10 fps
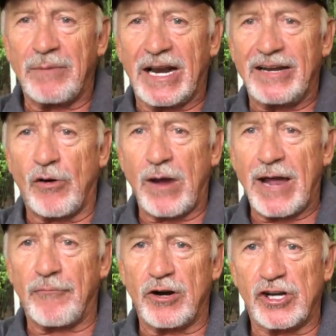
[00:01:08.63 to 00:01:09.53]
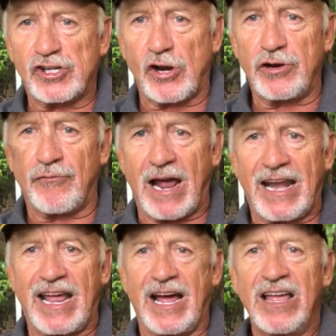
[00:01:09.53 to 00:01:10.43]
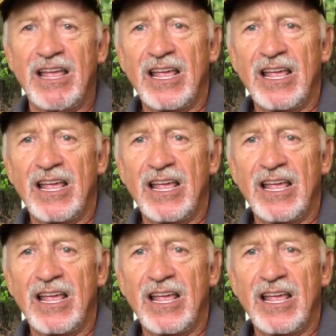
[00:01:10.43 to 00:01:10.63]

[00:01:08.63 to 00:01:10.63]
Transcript: but I don't have one to show you right now.